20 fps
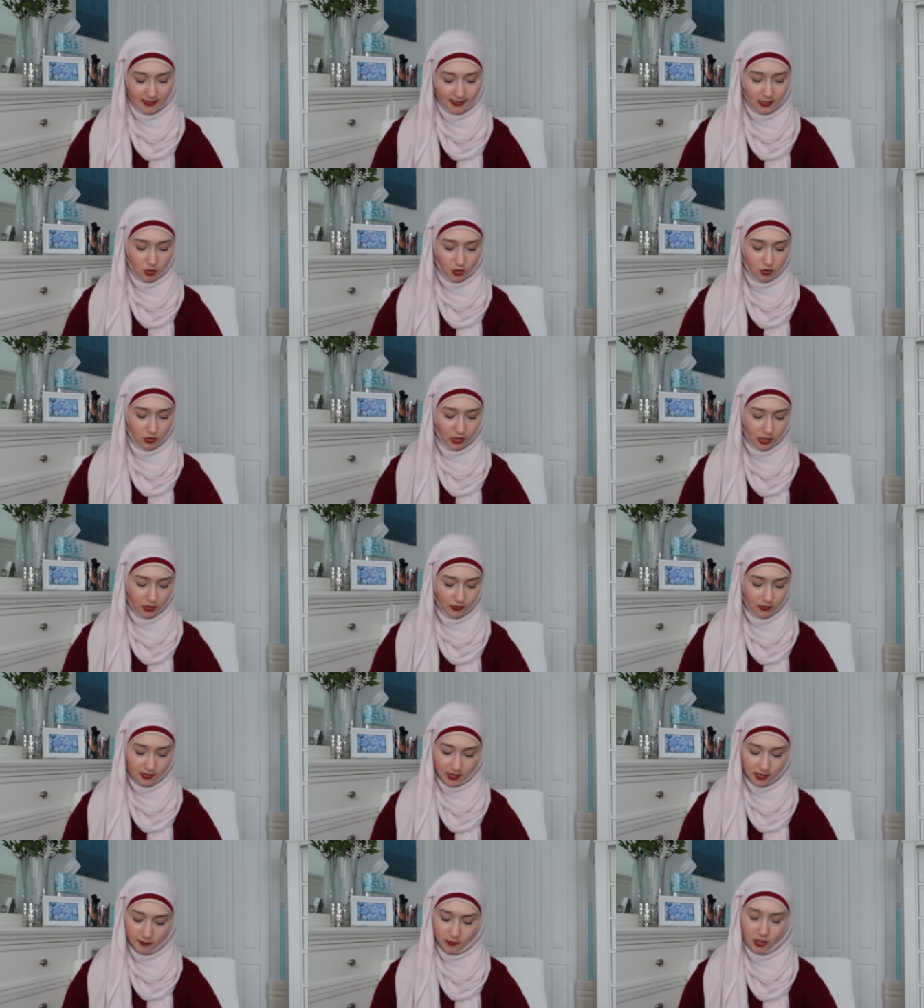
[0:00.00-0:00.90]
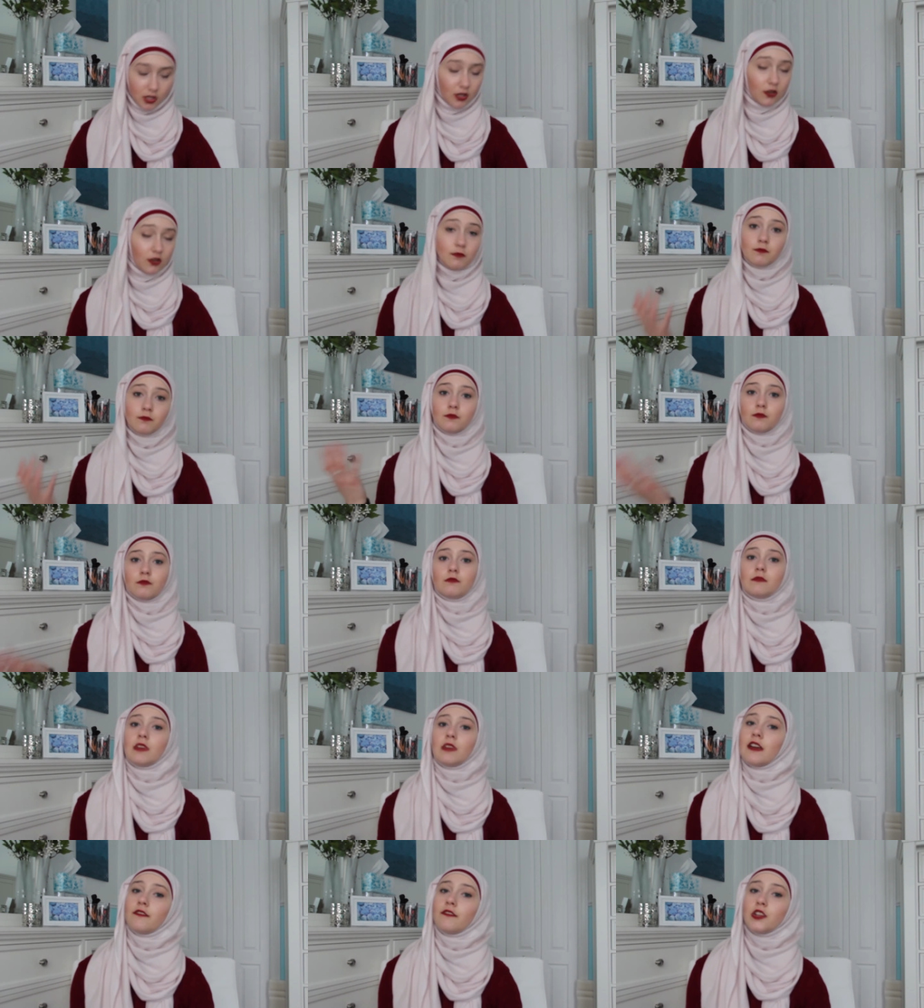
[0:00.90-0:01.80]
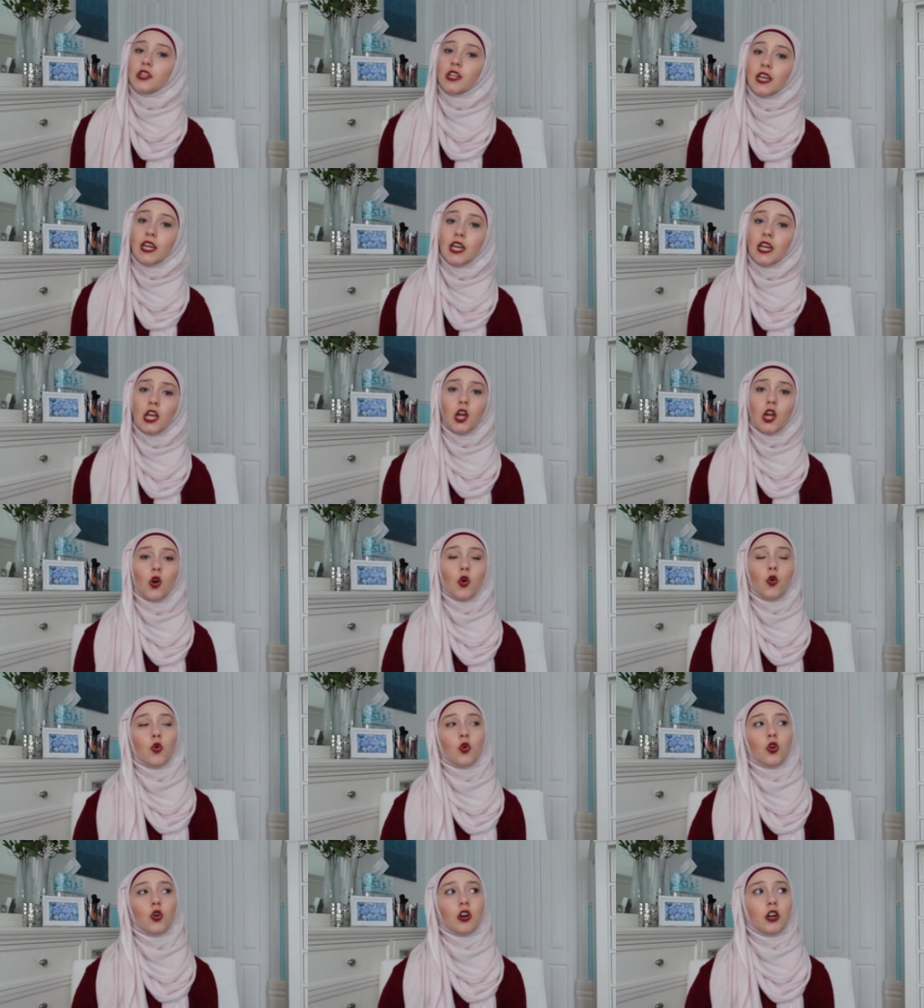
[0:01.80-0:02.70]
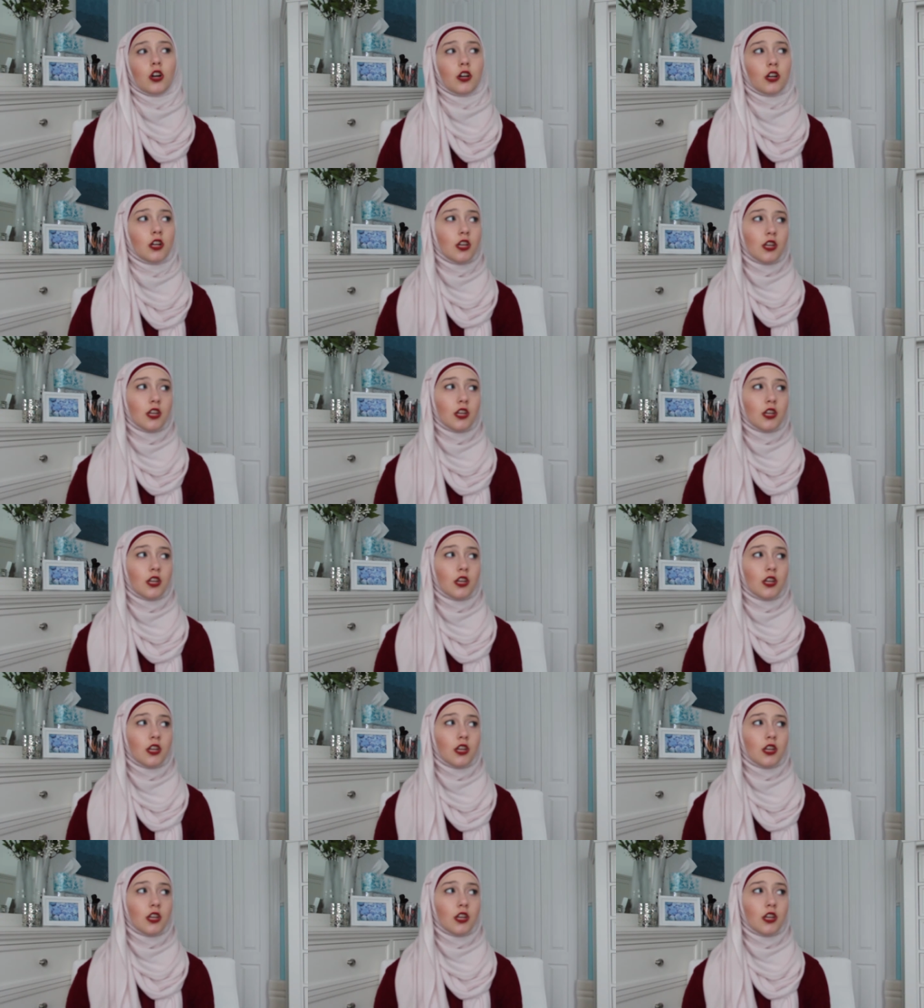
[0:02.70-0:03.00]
So you can use them, you know, every day, or